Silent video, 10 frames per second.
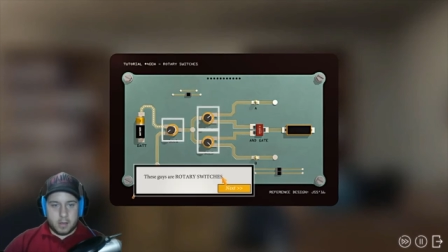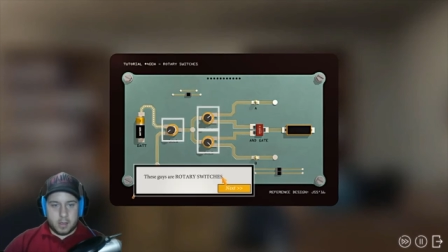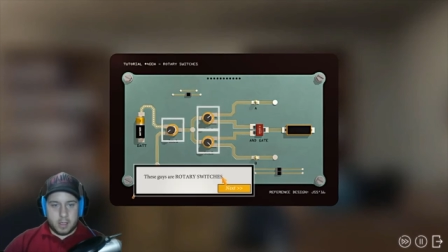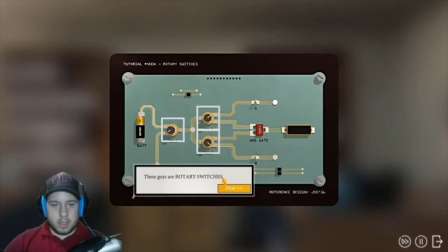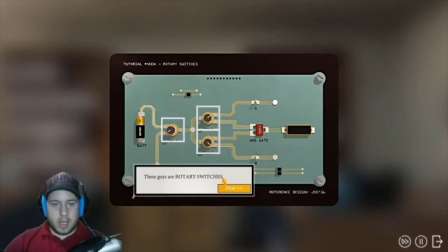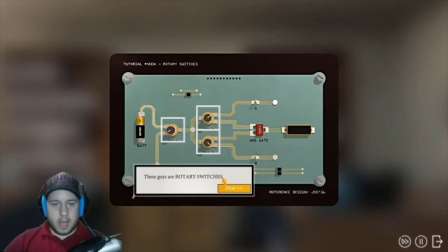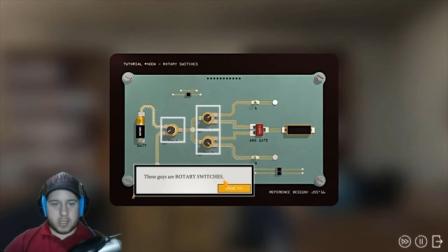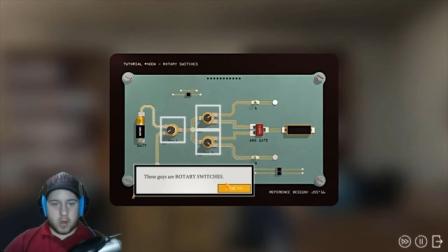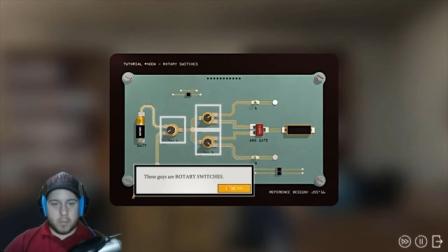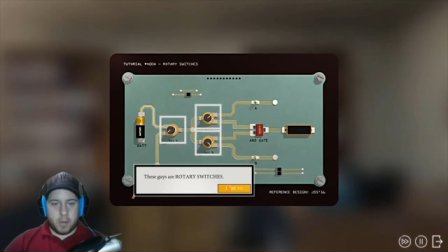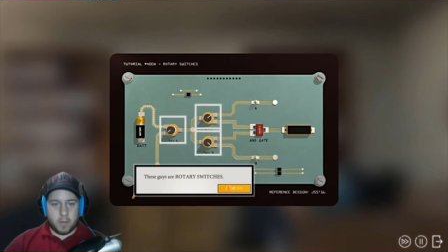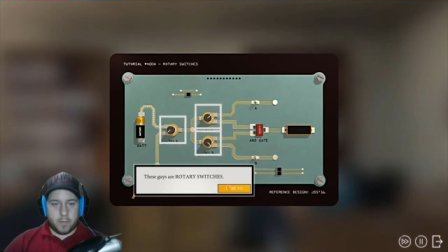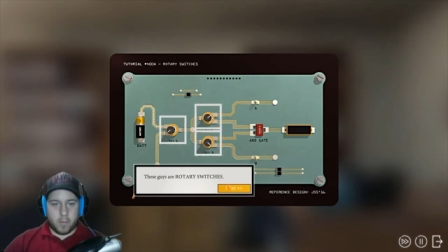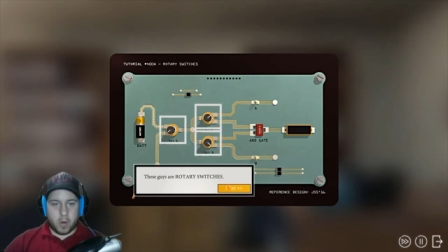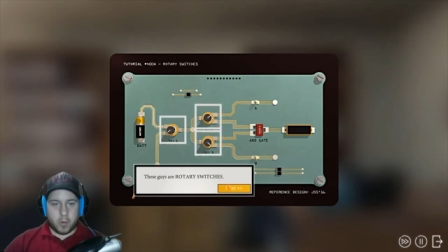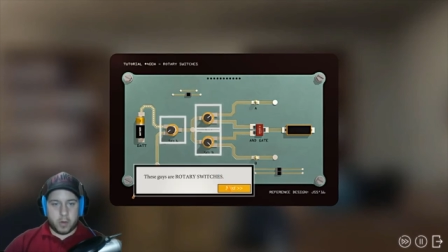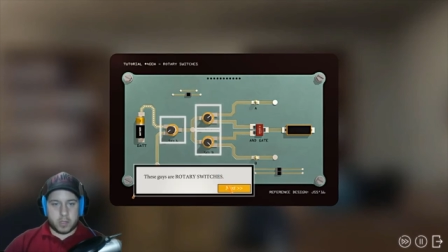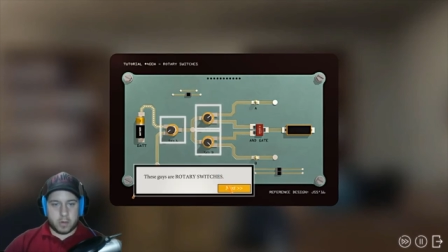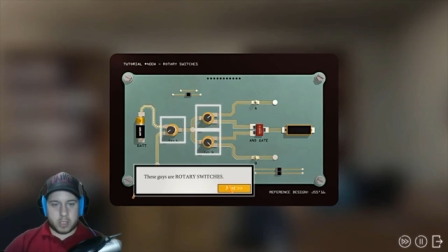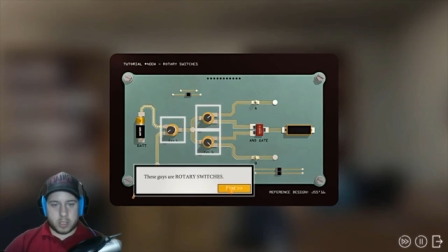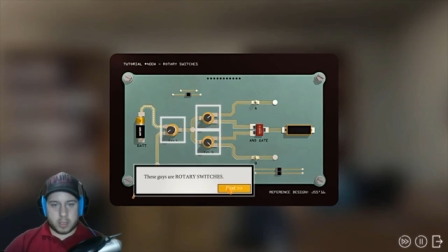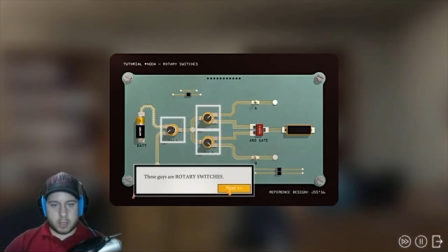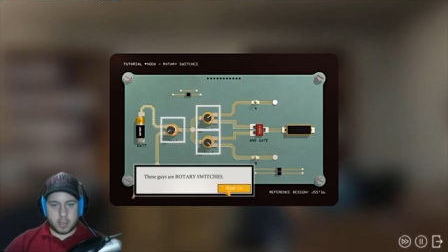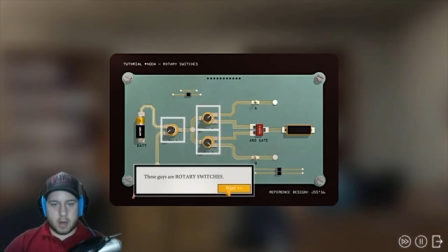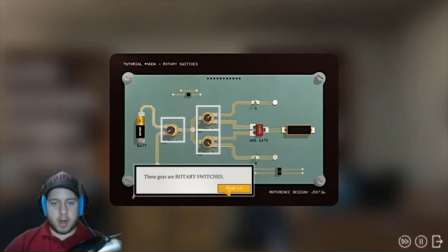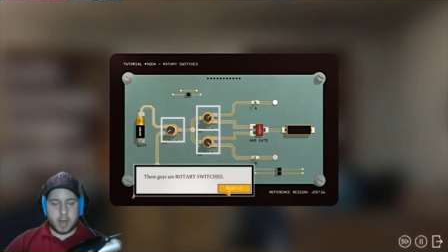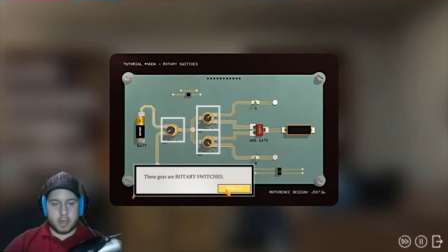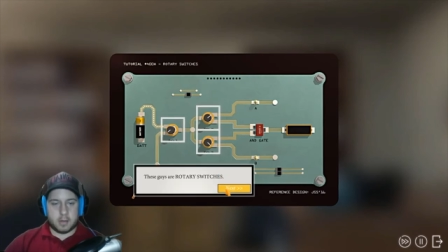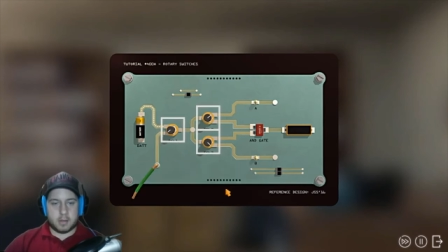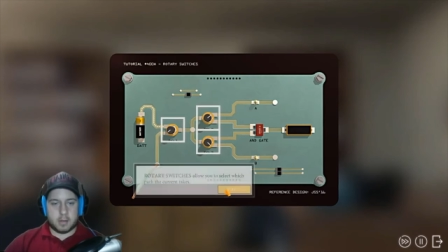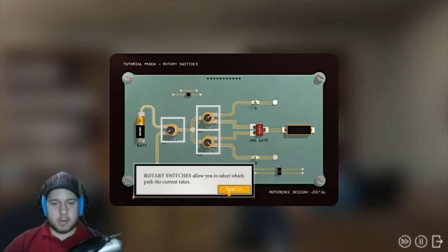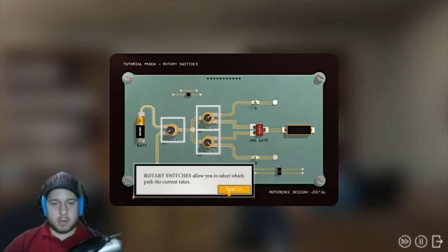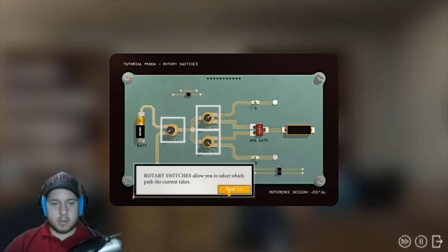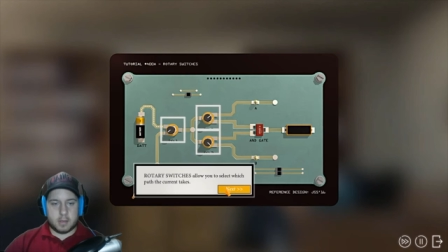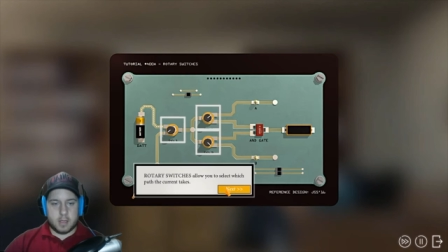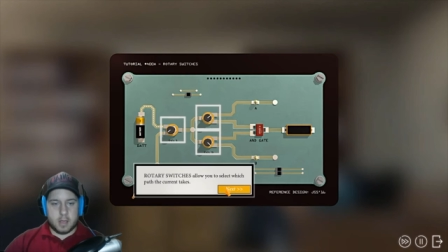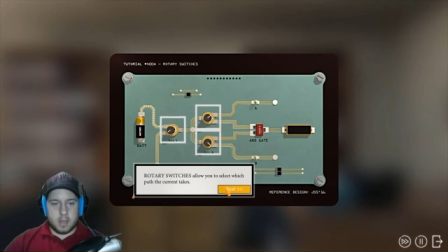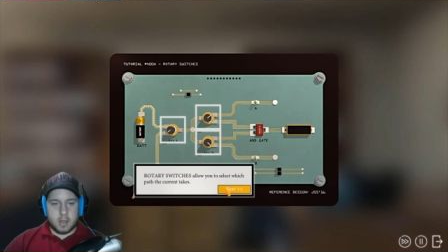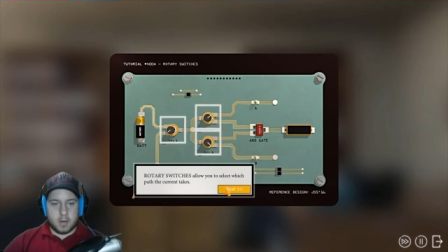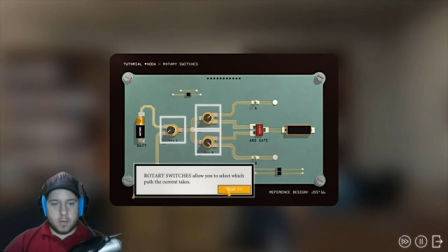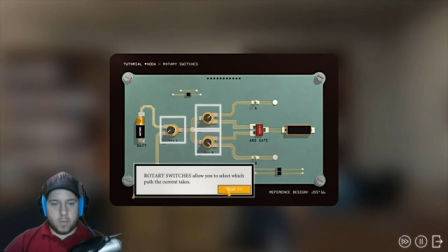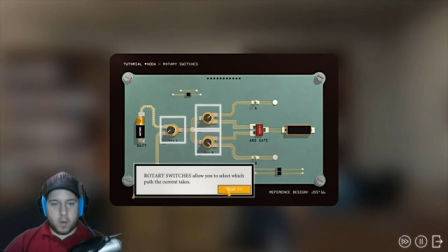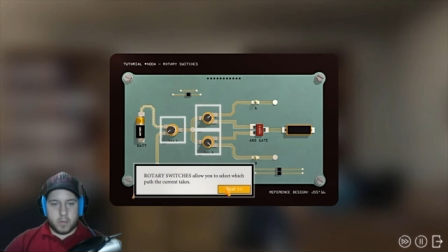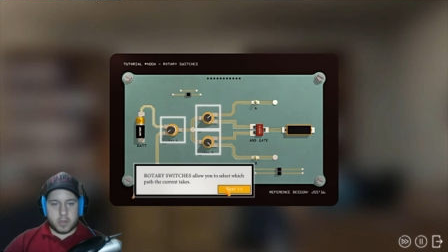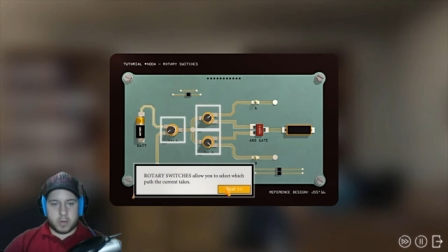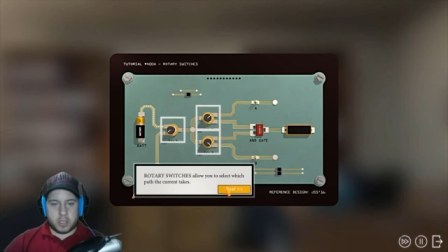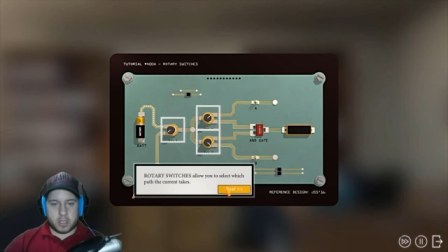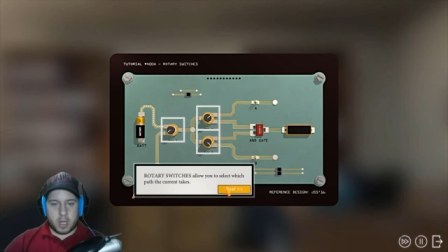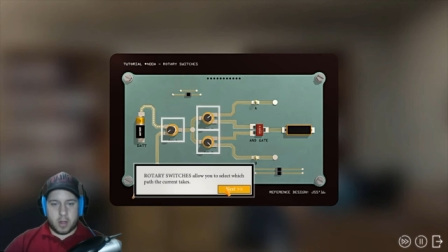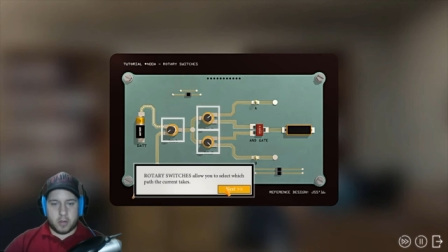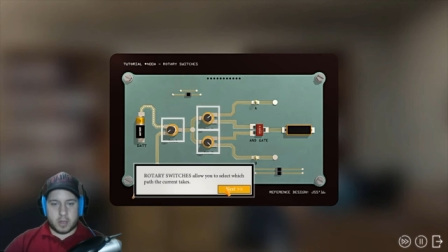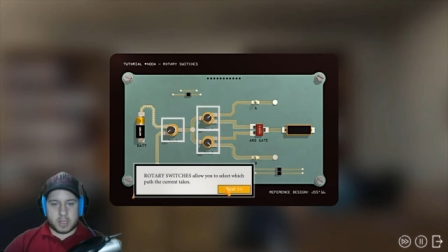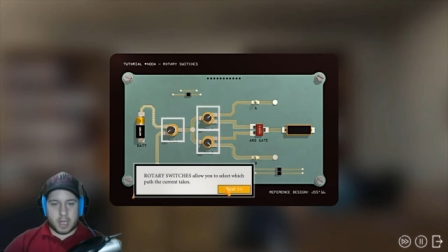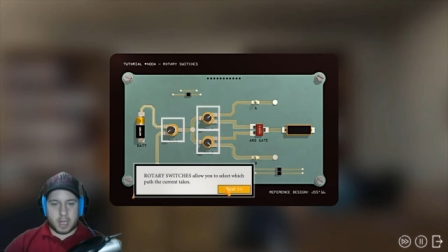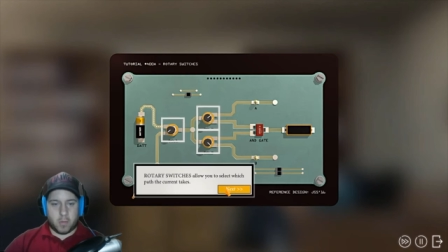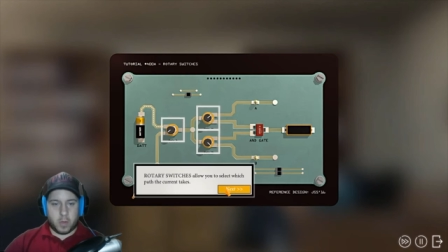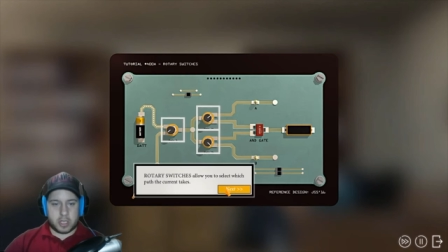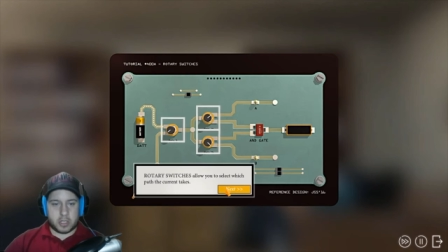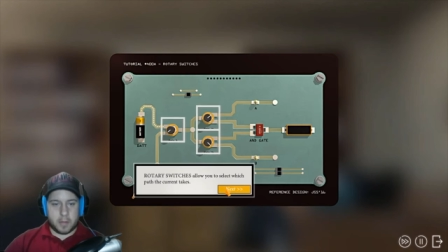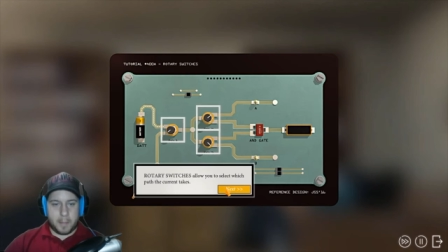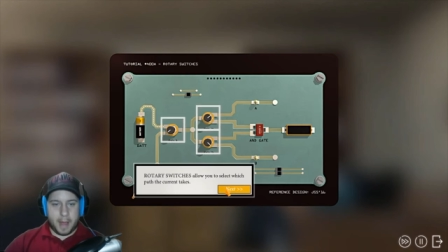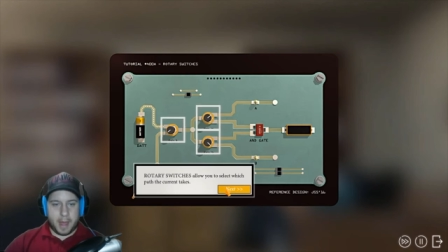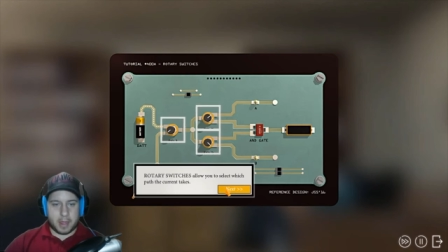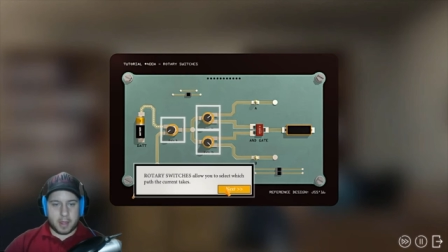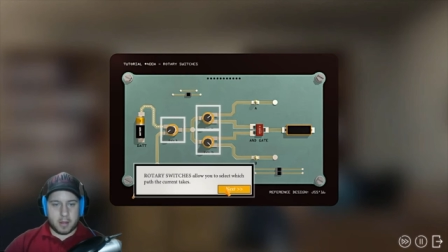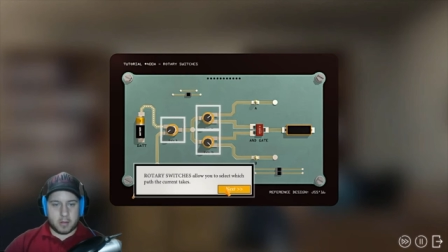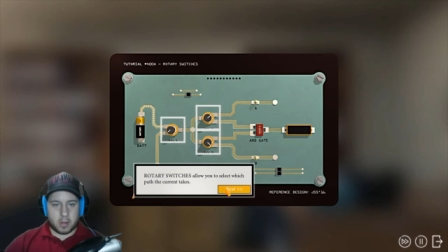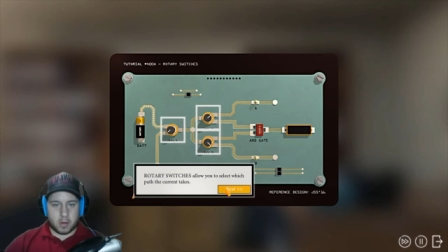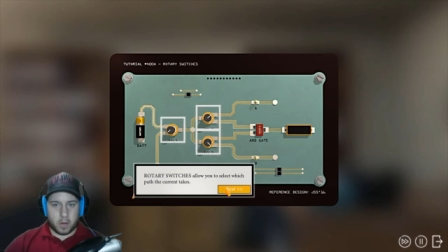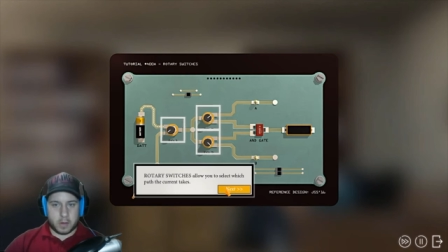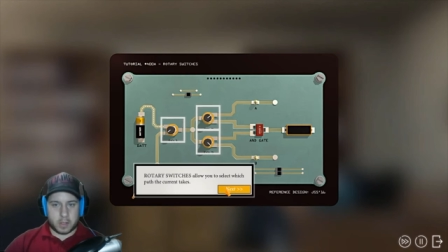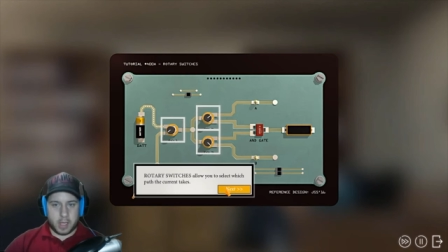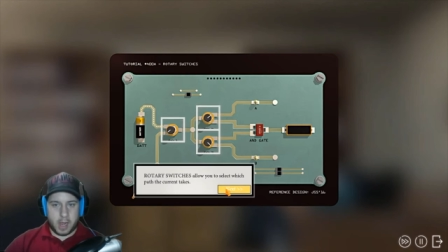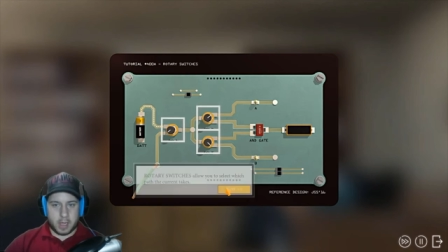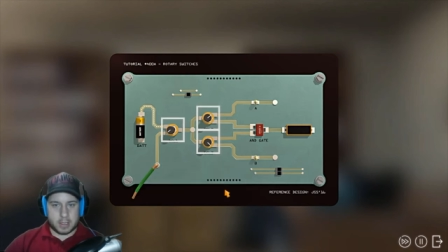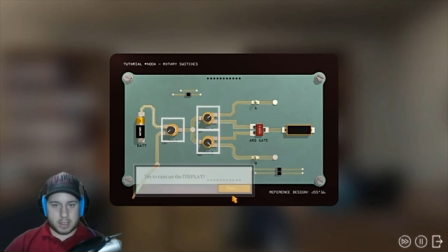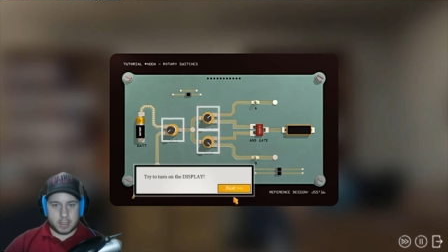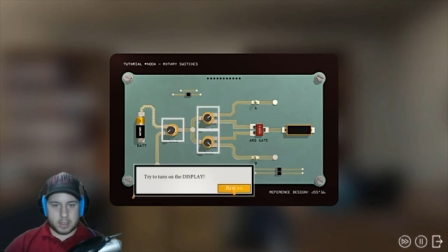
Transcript: These guys are both rotary switches. Alright. Rotary switches allow you to select which path the current takes.